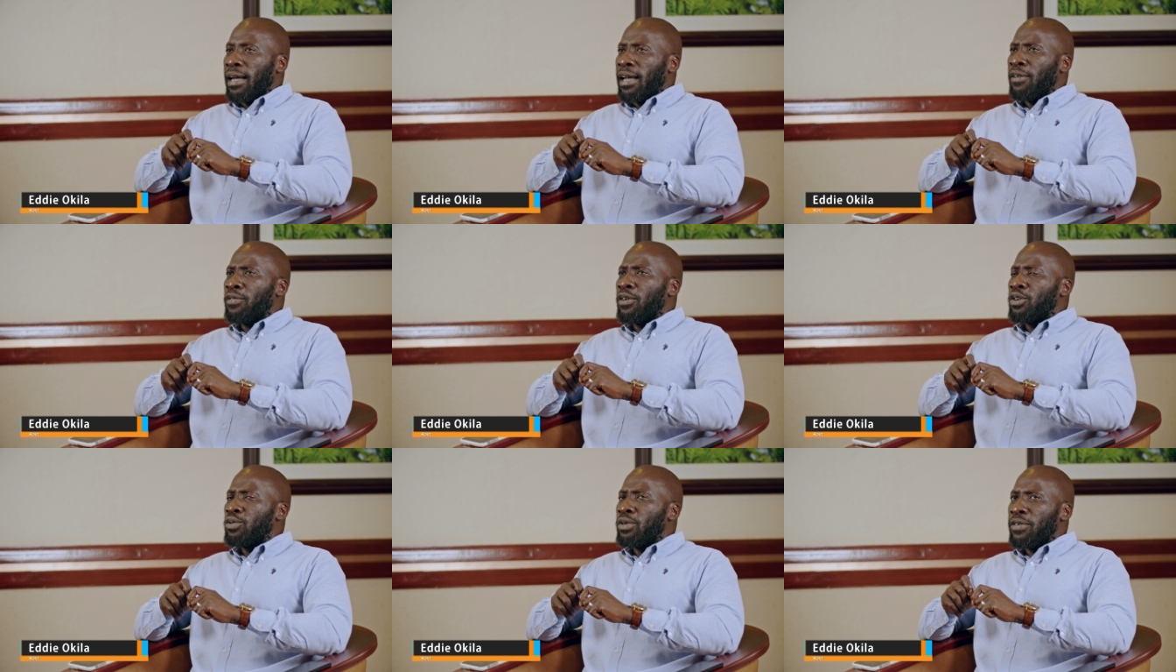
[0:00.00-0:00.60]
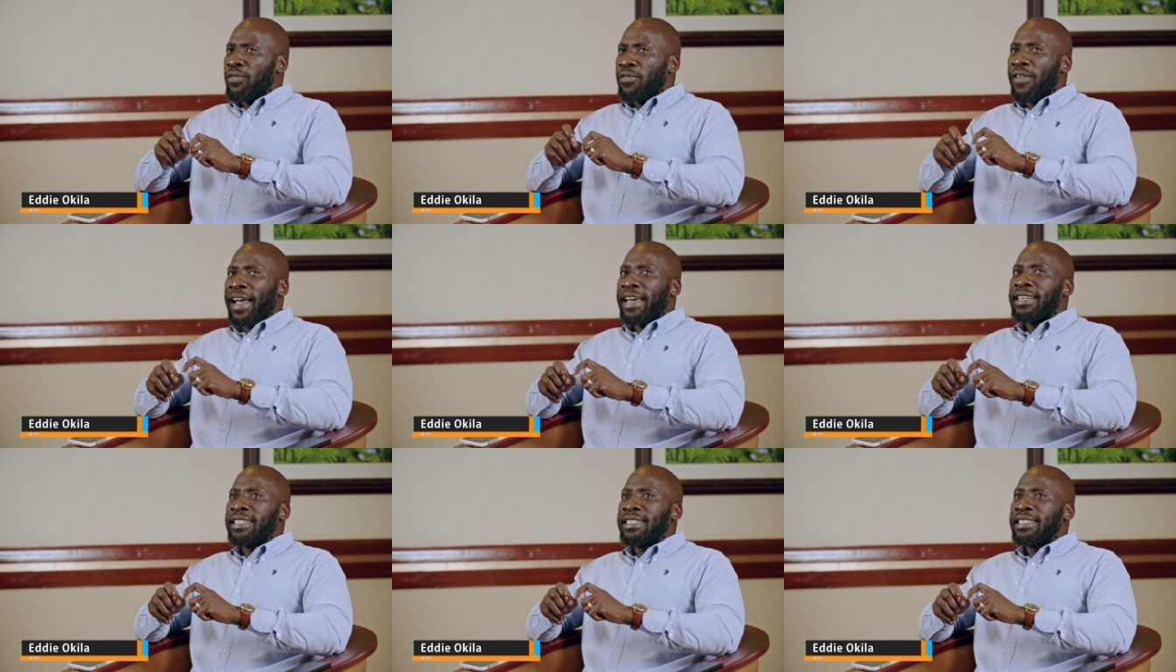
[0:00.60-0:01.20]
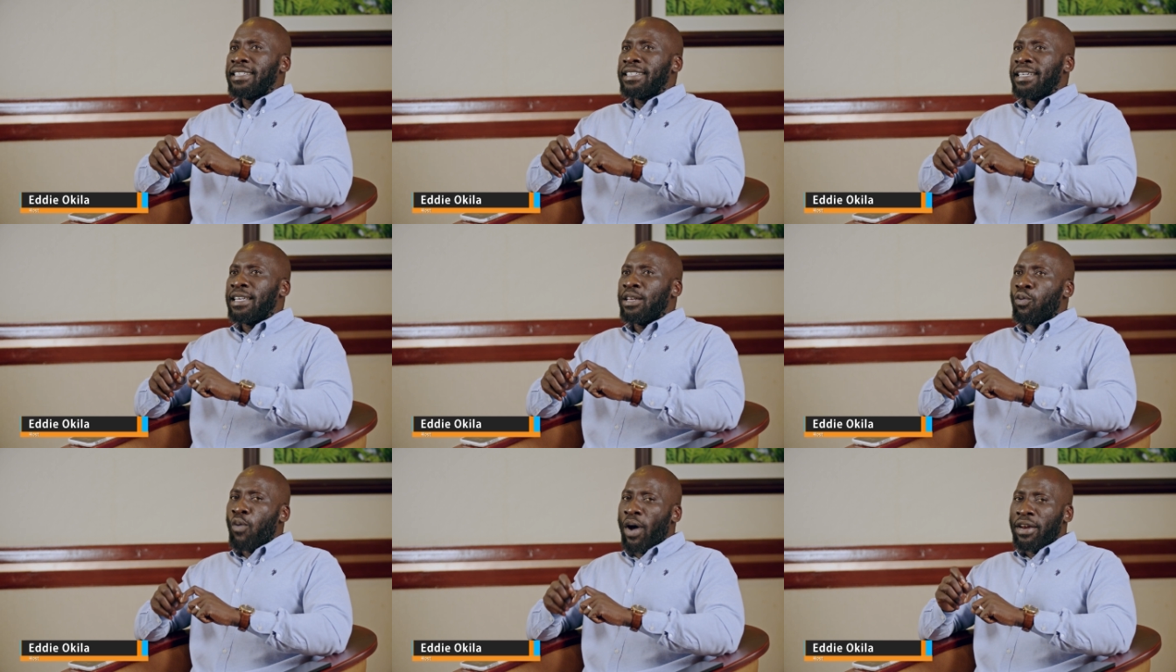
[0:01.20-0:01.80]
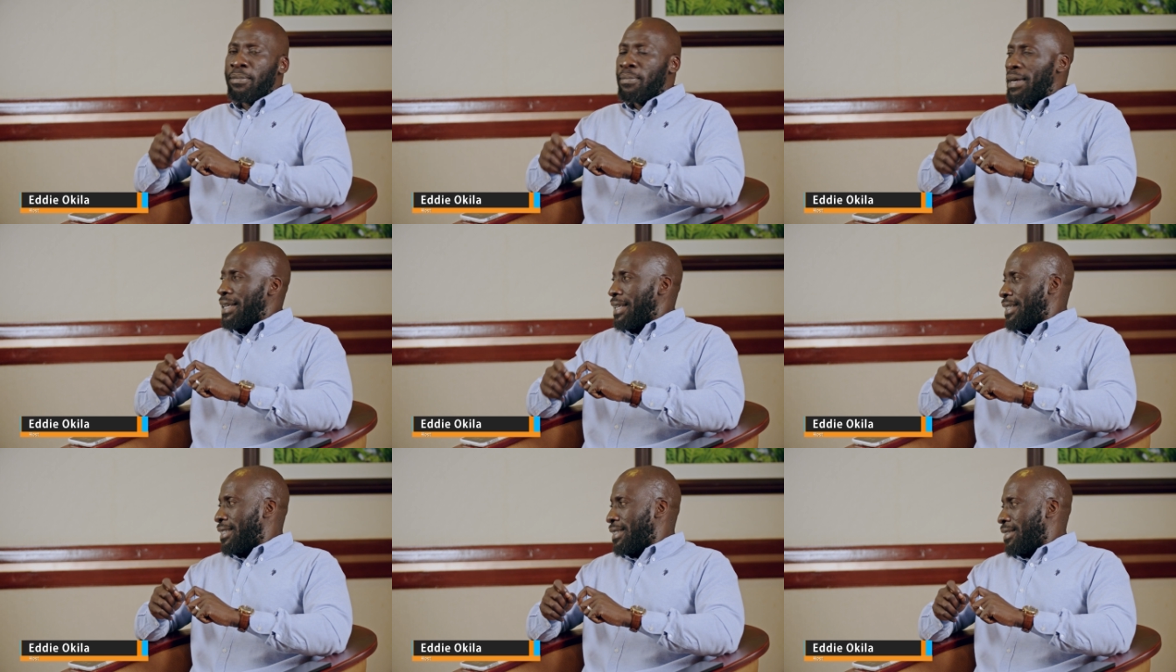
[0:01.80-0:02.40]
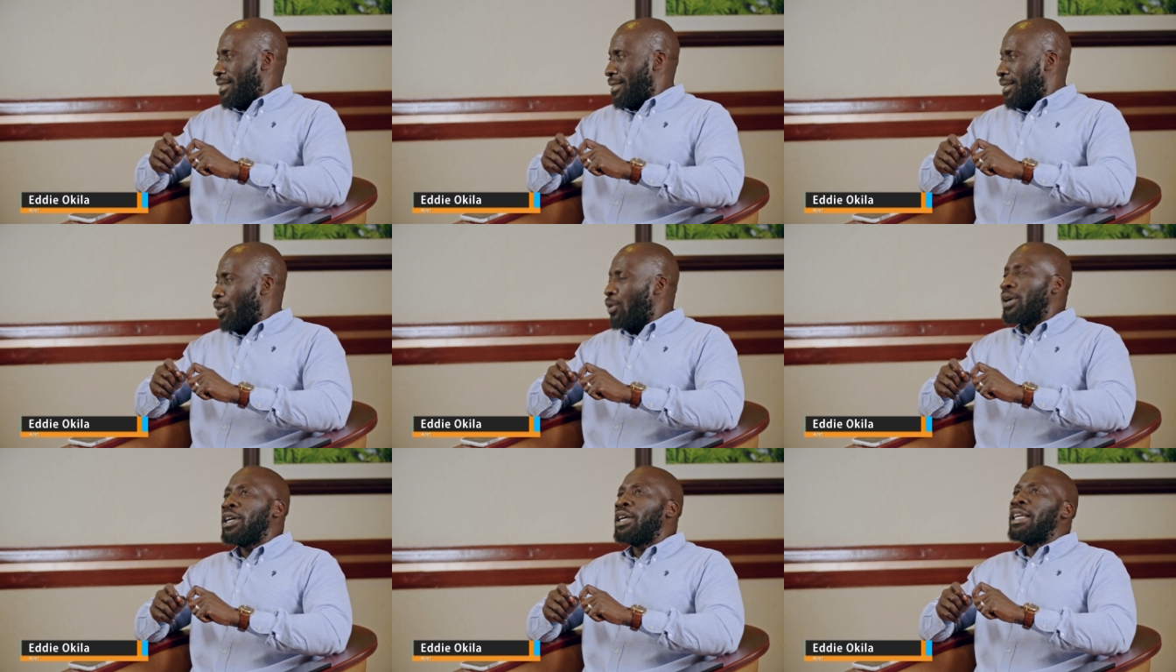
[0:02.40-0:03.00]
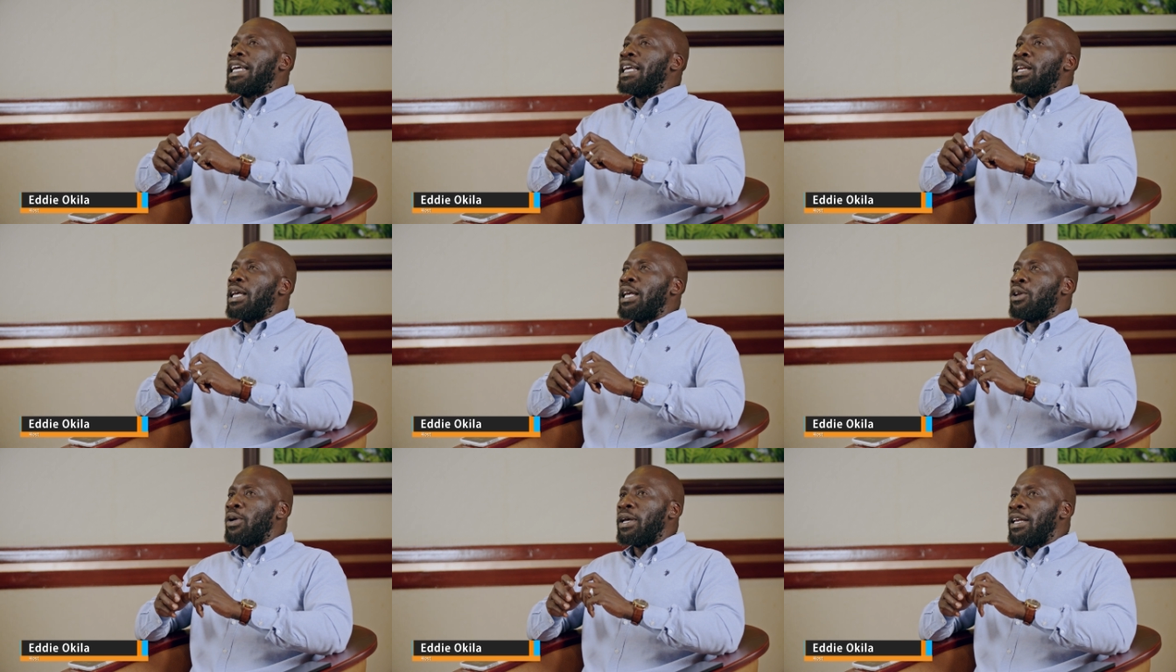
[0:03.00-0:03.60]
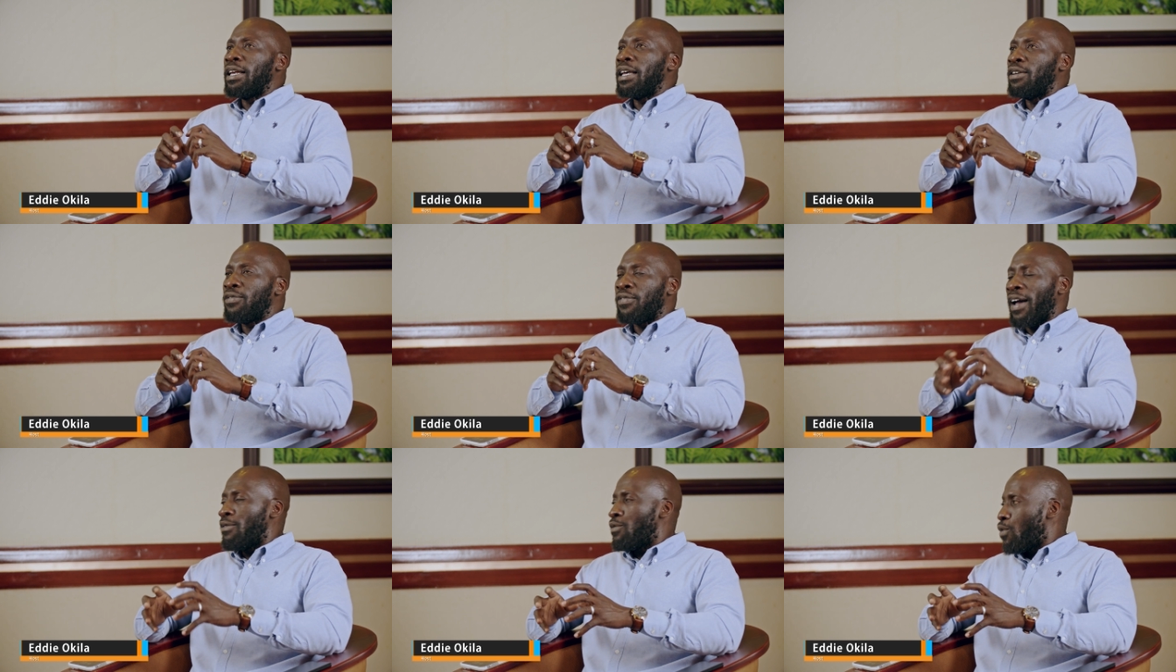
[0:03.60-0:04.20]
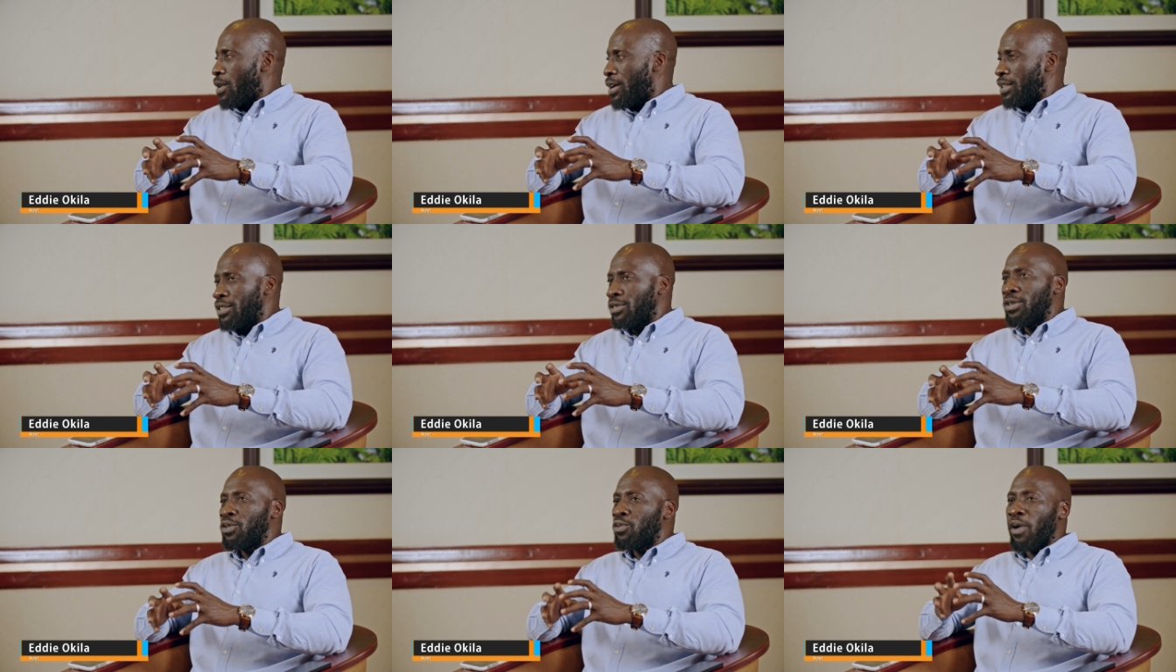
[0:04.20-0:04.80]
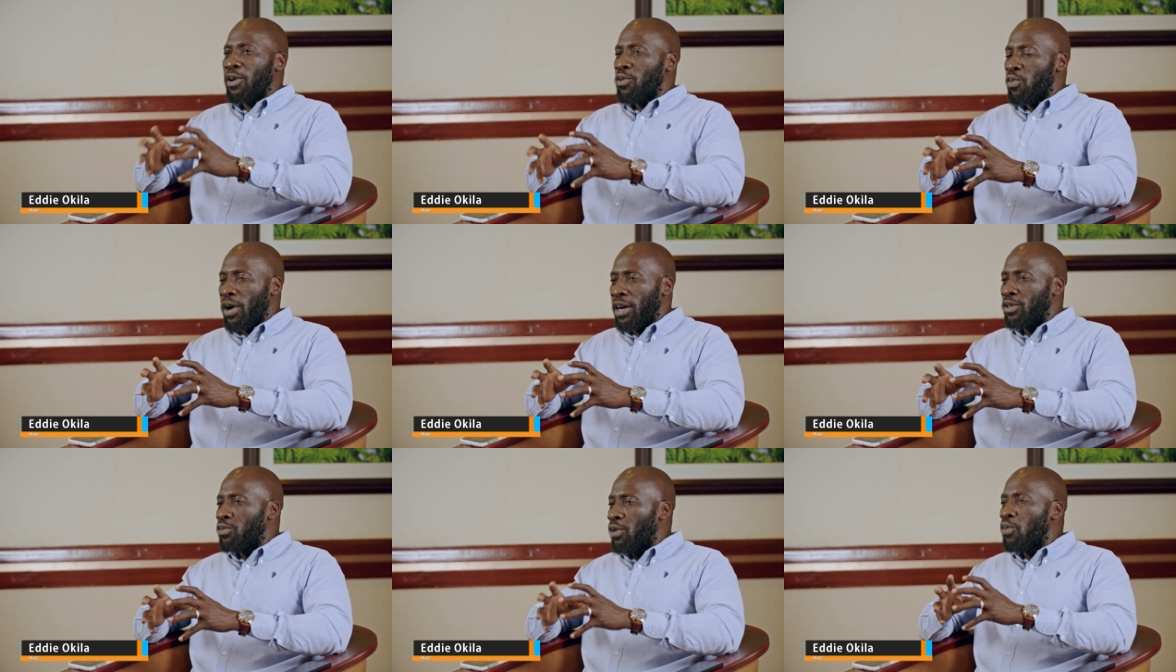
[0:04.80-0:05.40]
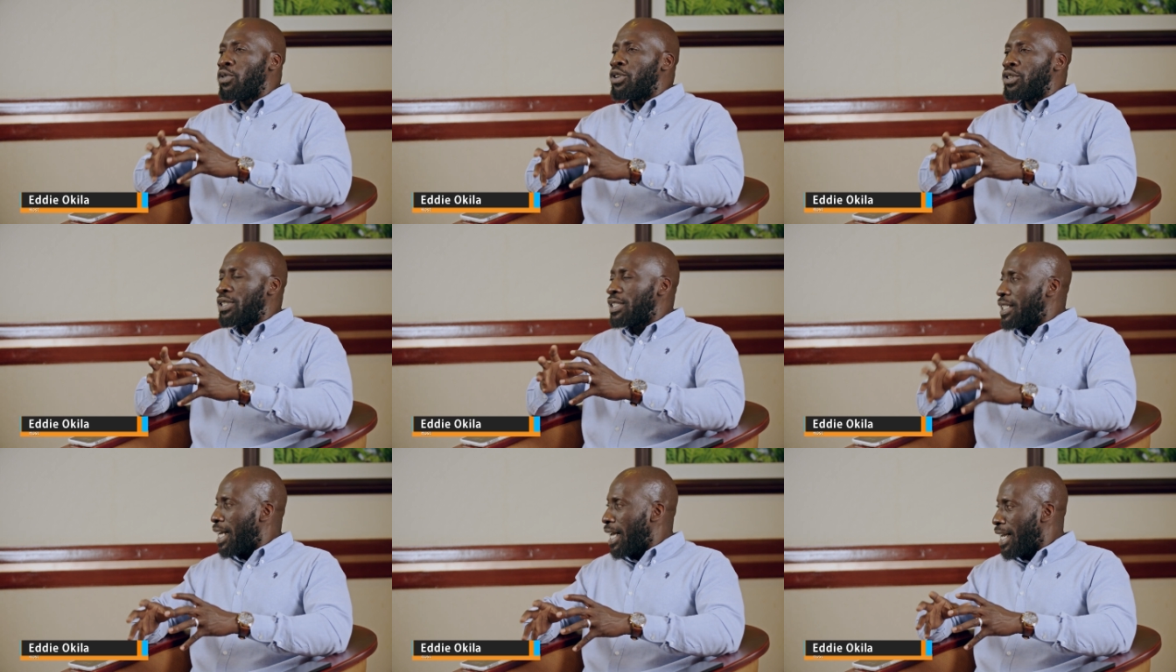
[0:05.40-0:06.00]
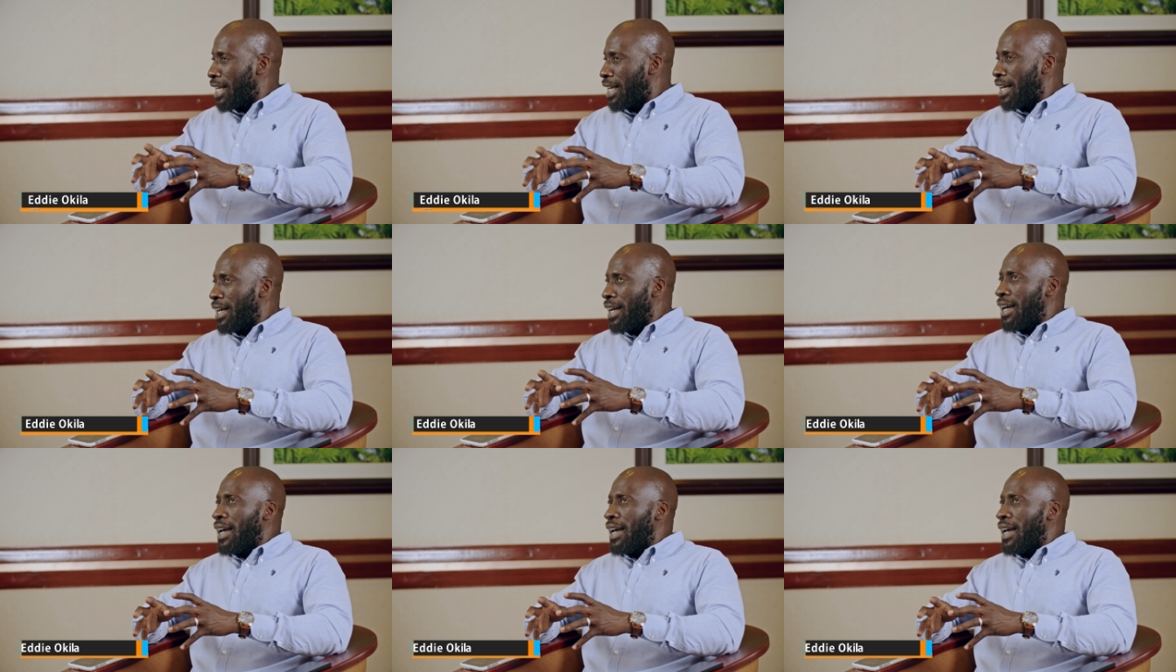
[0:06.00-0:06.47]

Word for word: If you're to define it in one minute or in, in, in, in, in five words or in one word, what would you say?